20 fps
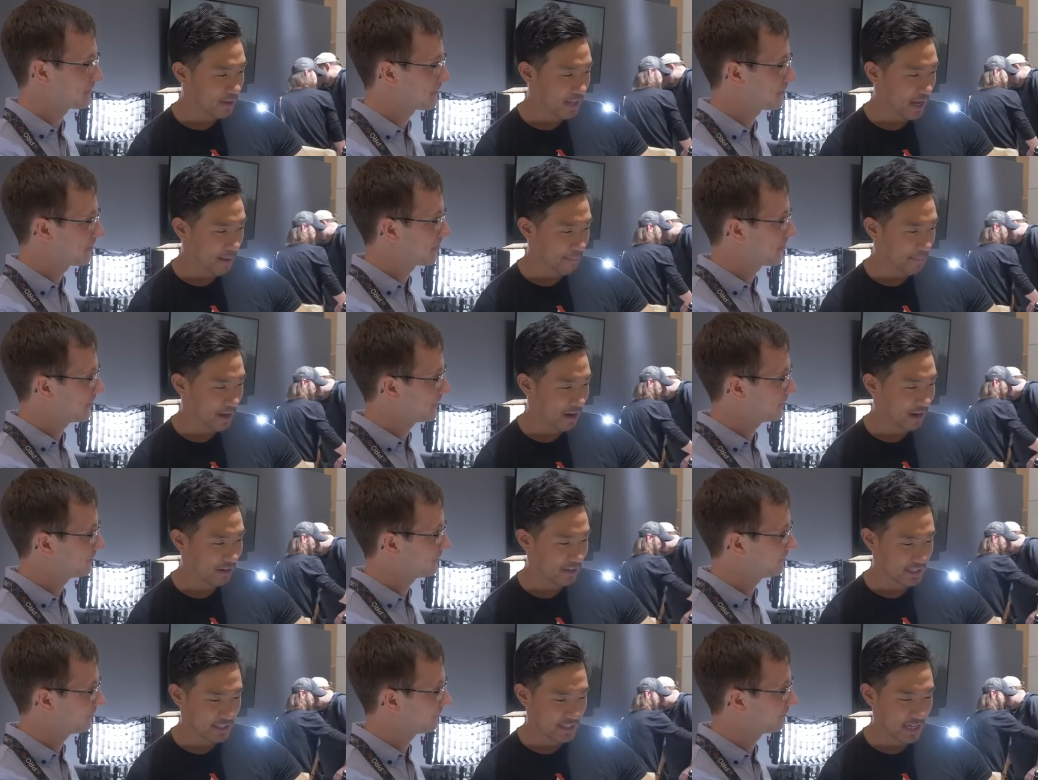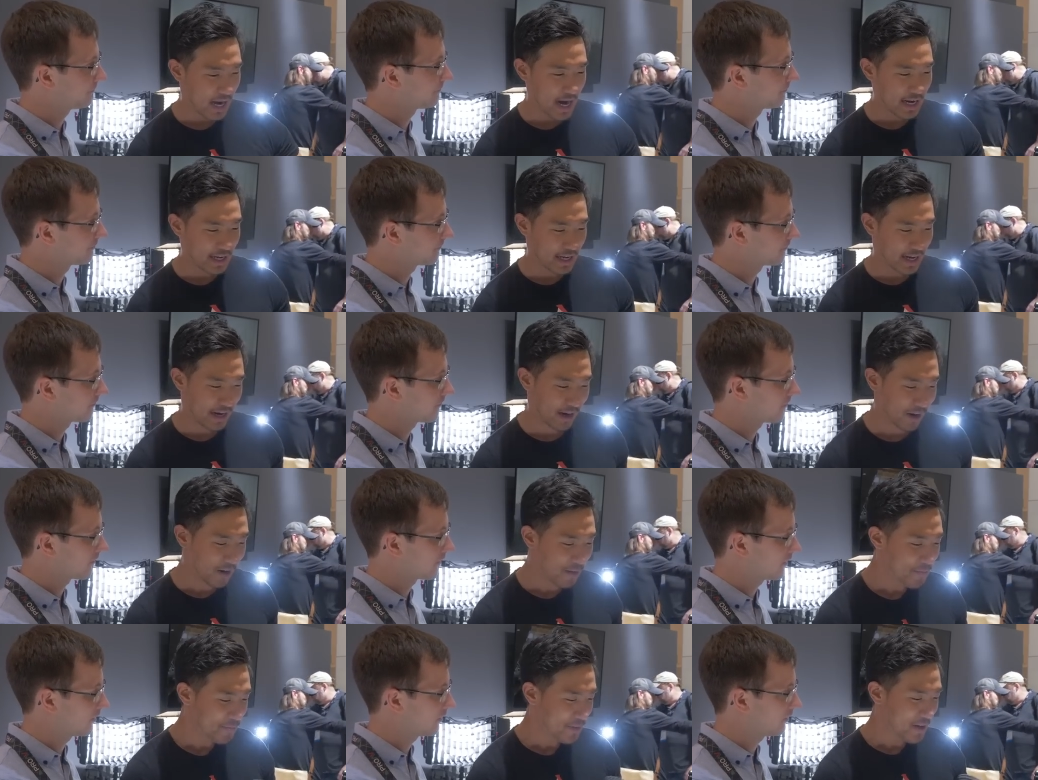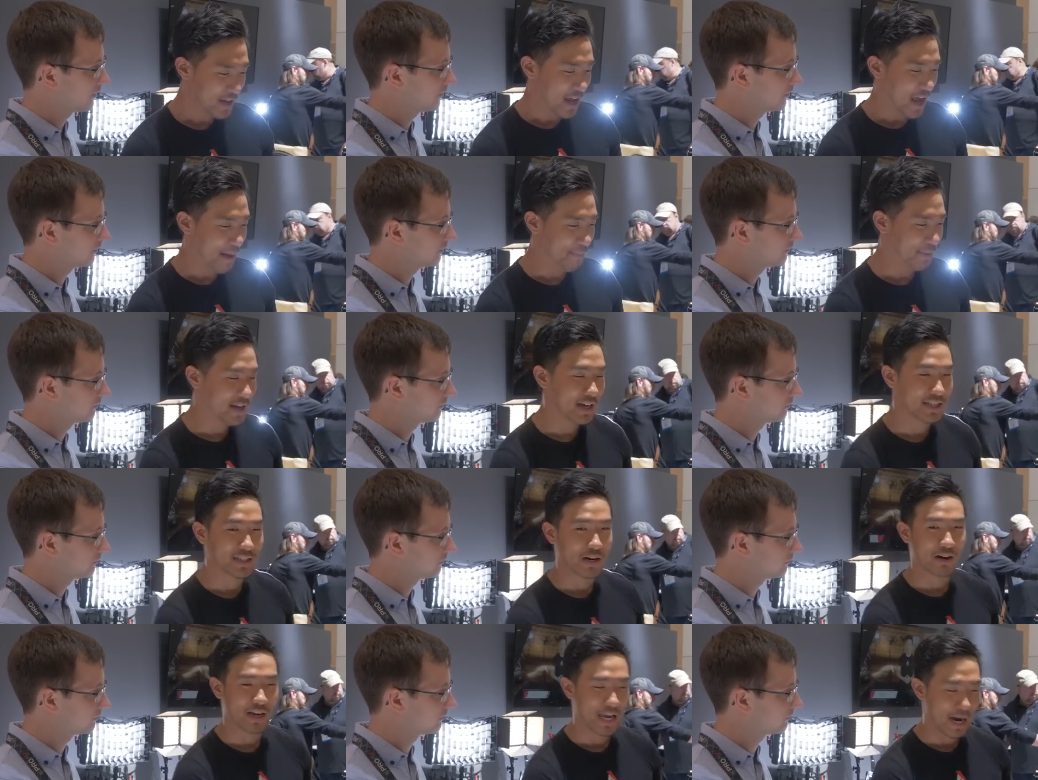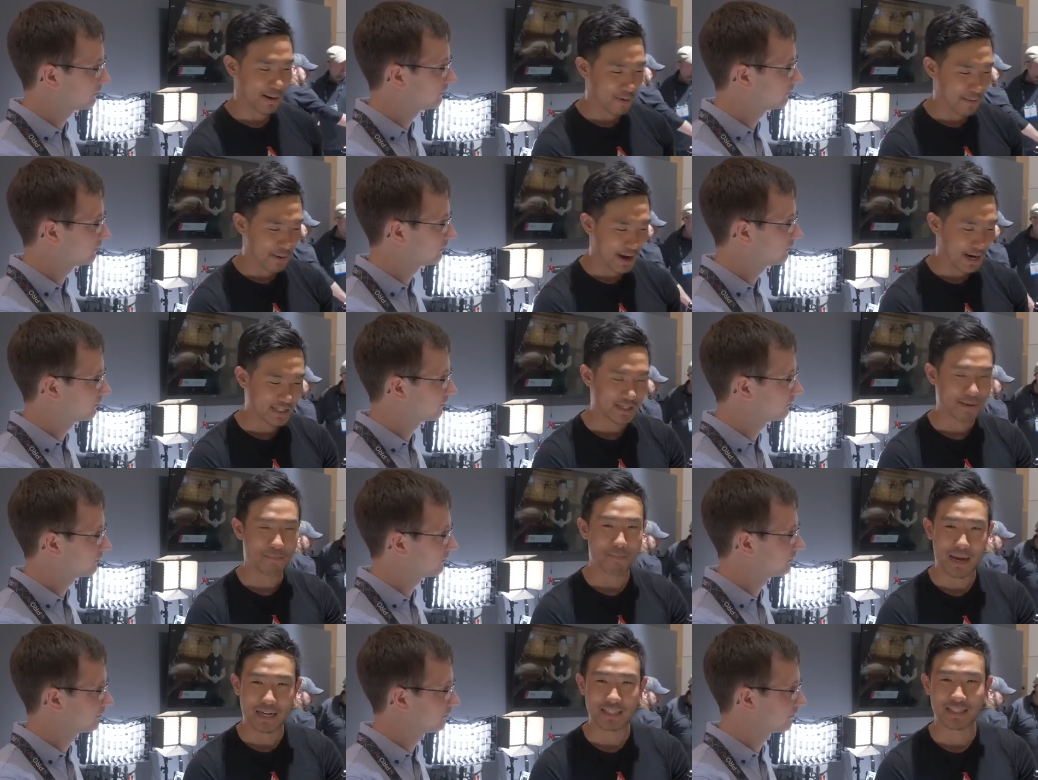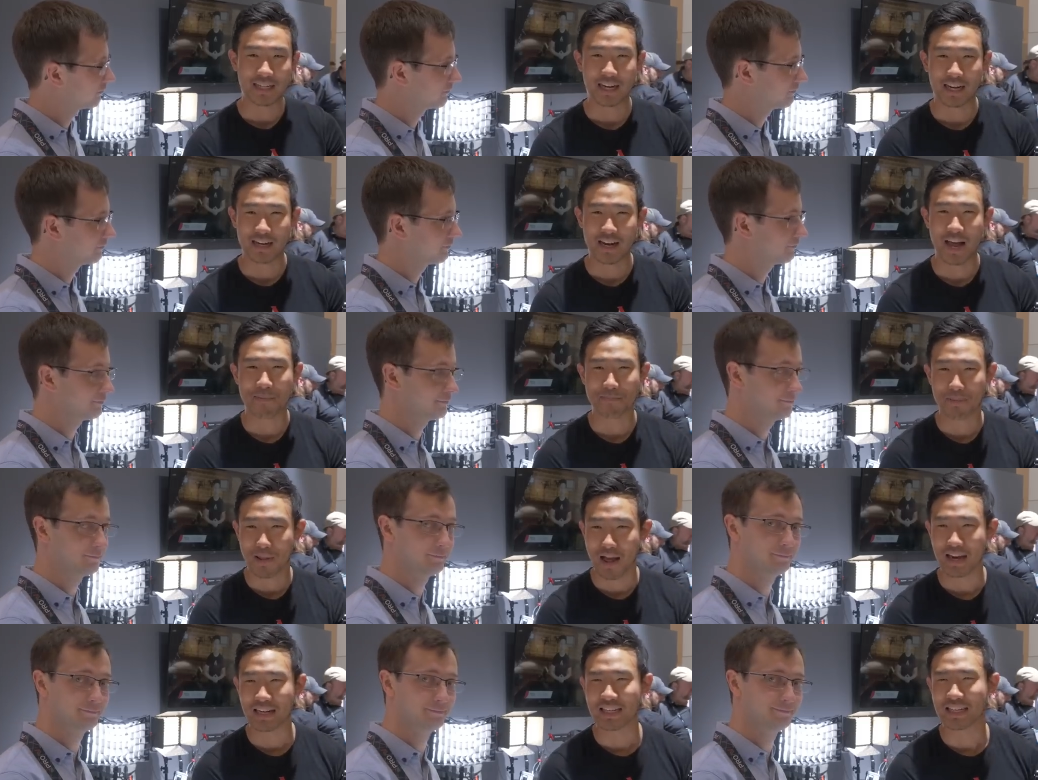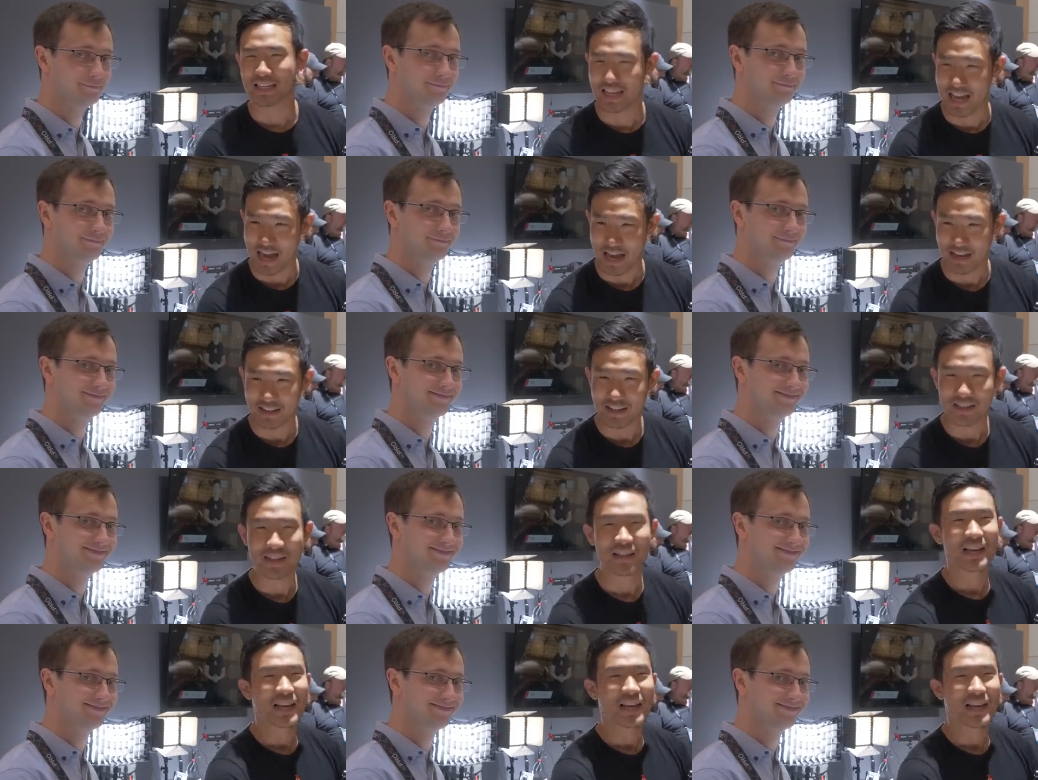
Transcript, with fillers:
Speaker 1: clamp here on the side here, and because our cameraman is amazing and not blind yet,